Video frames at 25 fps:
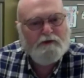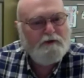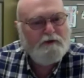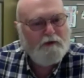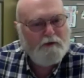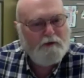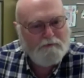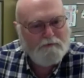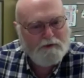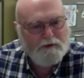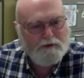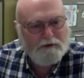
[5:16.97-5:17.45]
You
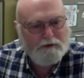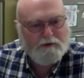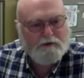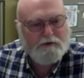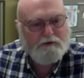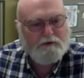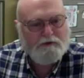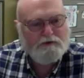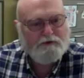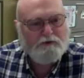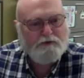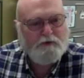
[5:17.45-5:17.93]
have
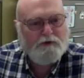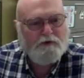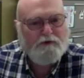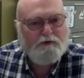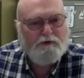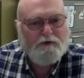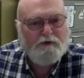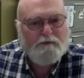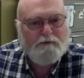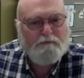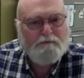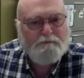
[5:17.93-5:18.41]
clinicals with
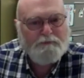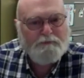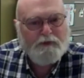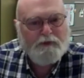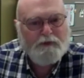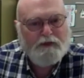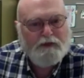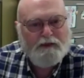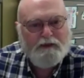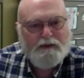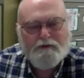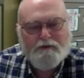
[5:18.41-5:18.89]
them
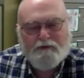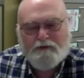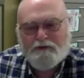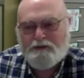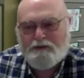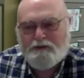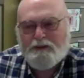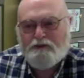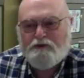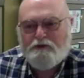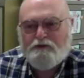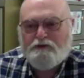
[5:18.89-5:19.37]
the
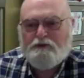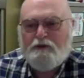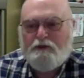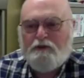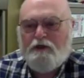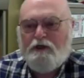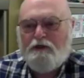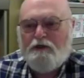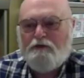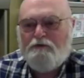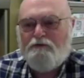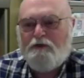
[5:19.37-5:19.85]
teachers at
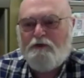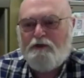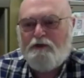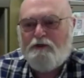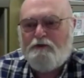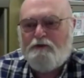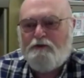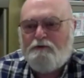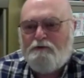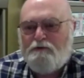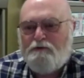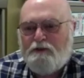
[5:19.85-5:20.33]

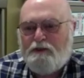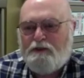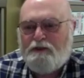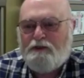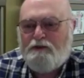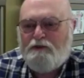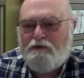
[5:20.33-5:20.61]
Longfellow that